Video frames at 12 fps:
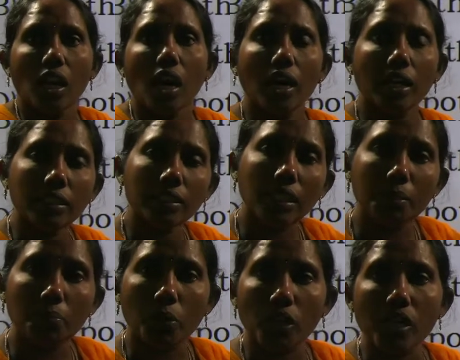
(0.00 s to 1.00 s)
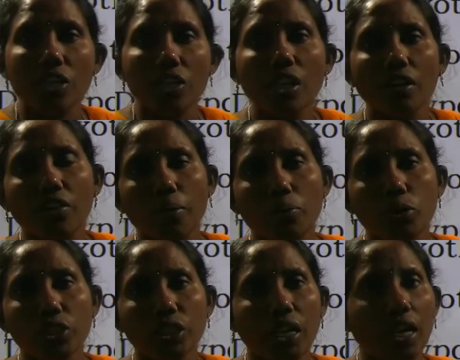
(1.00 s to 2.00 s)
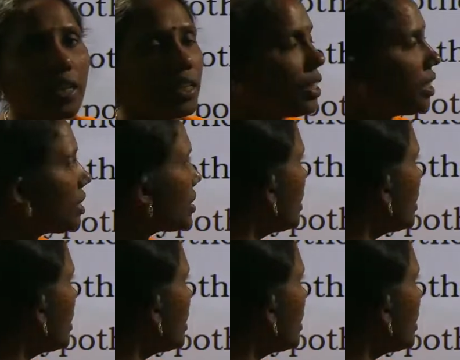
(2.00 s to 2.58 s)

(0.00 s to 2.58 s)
and that production of ammonia is